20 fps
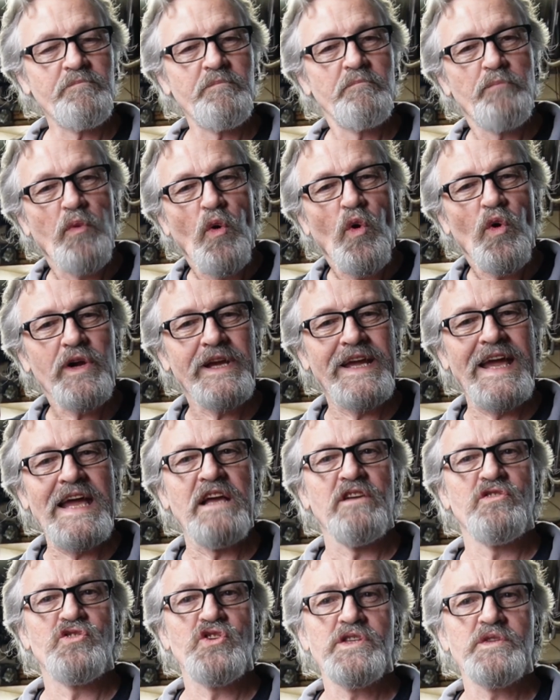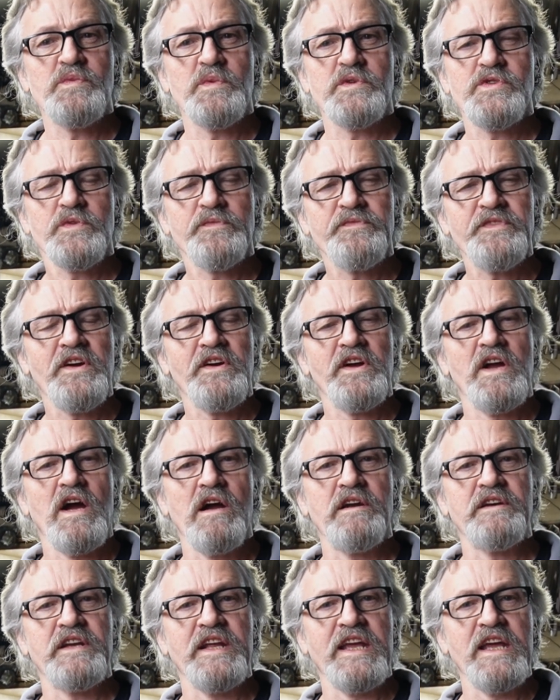bore gauges, which are very
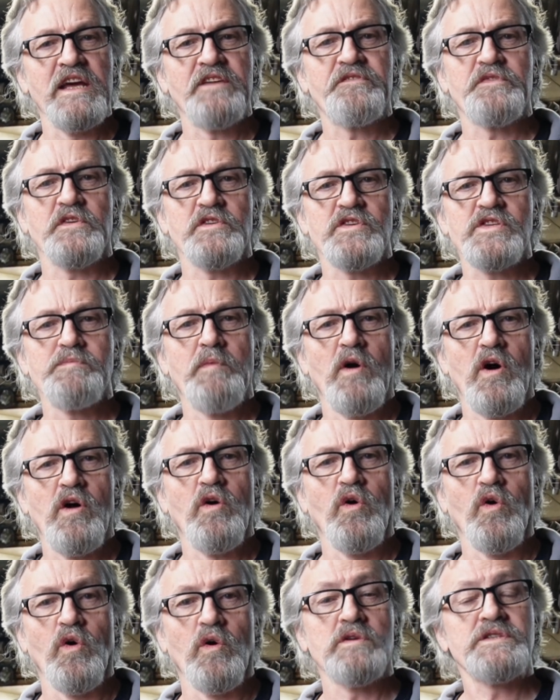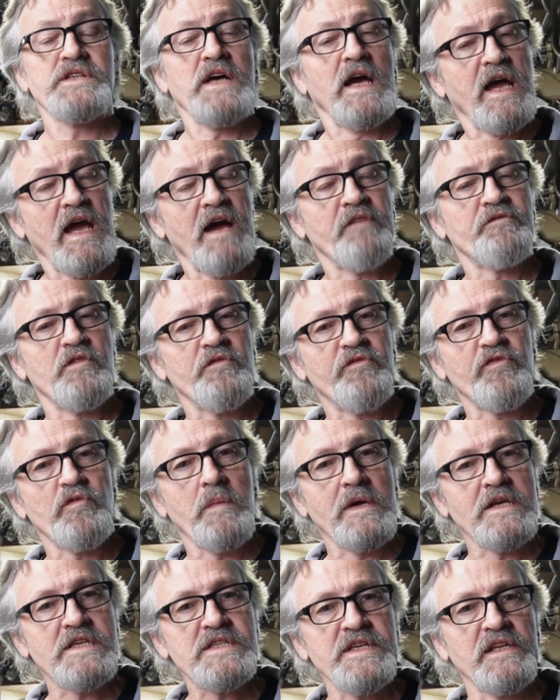hard to get for small holes. I have them for
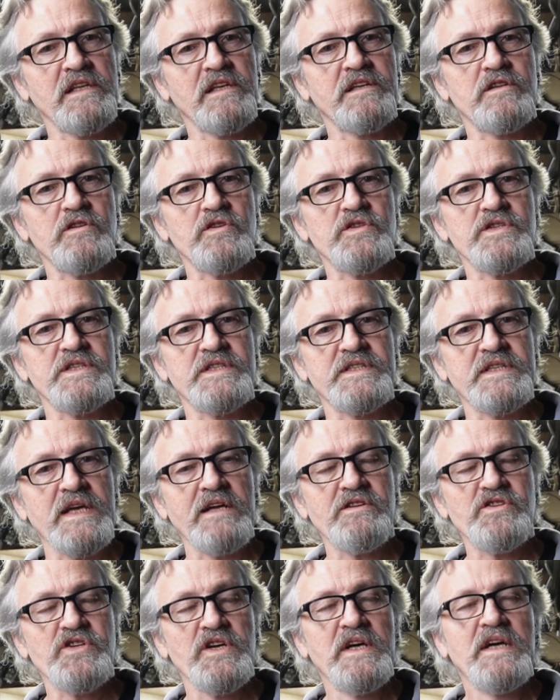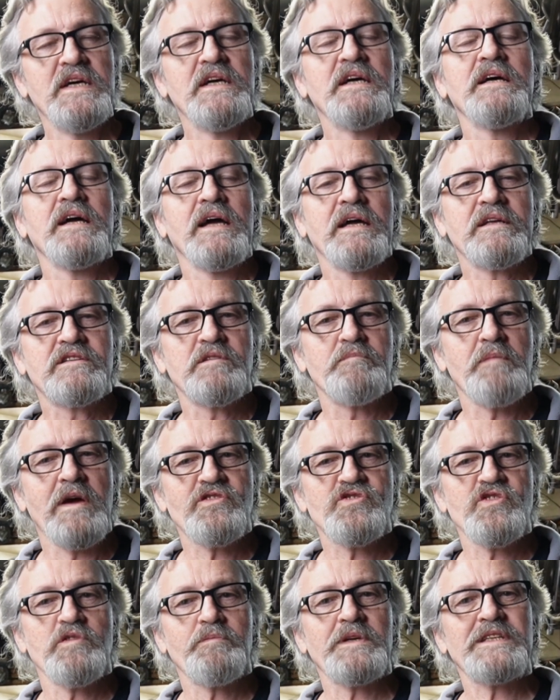my cylinders and such and to
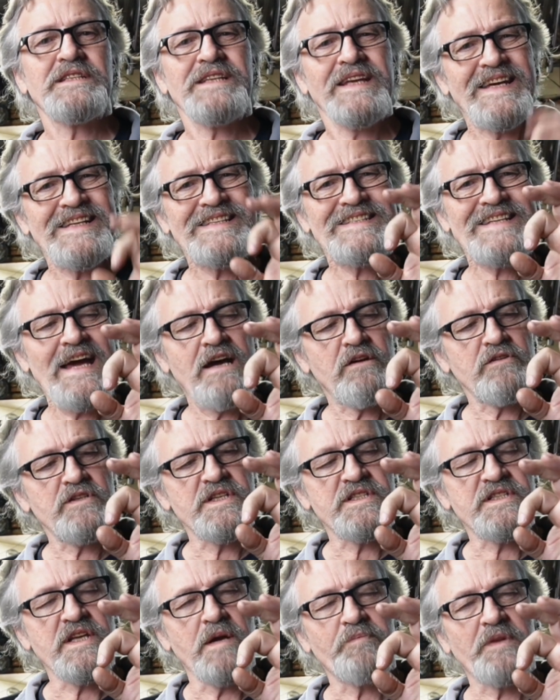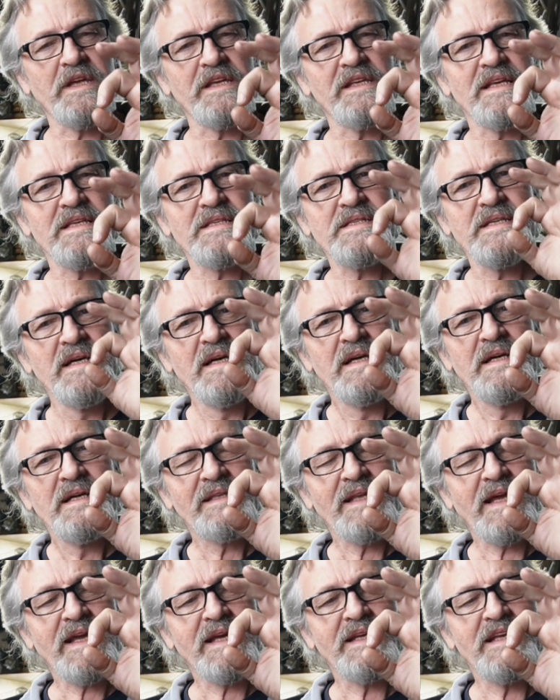measure, but to get down to something that's
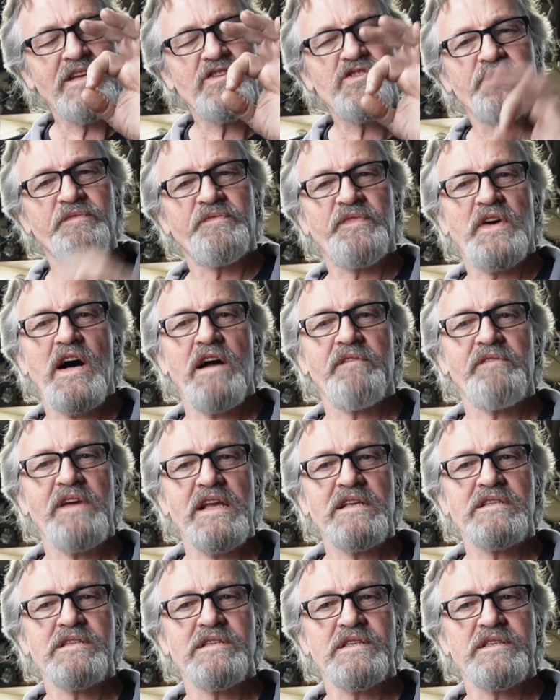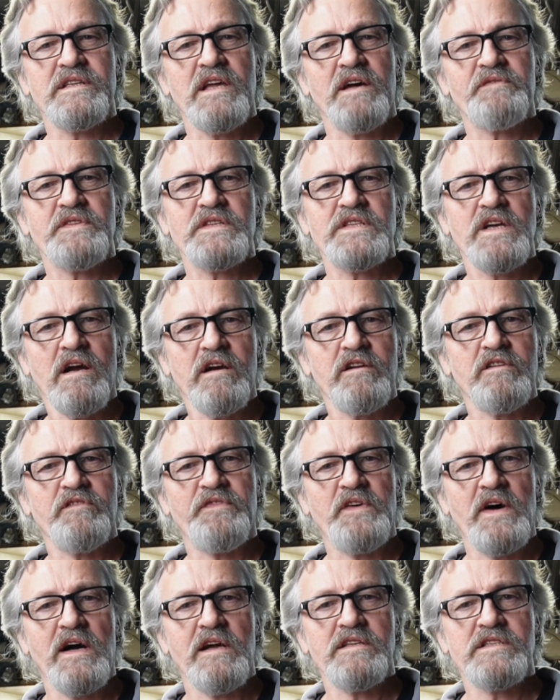like 1 5/8 inches and stuff, it's hard to
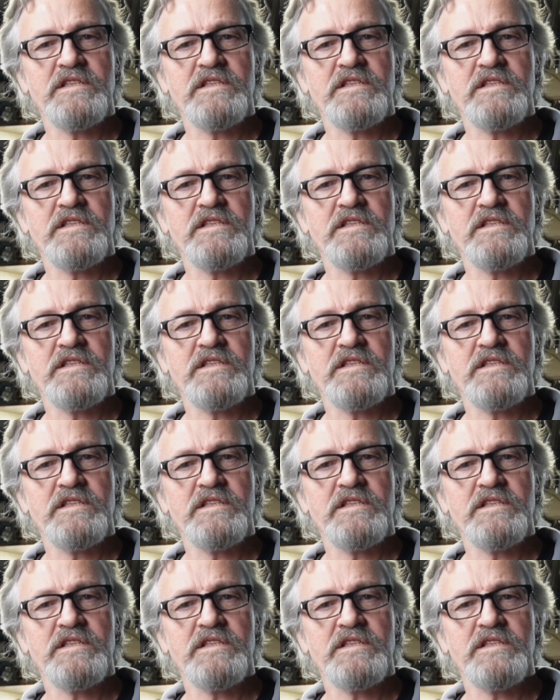find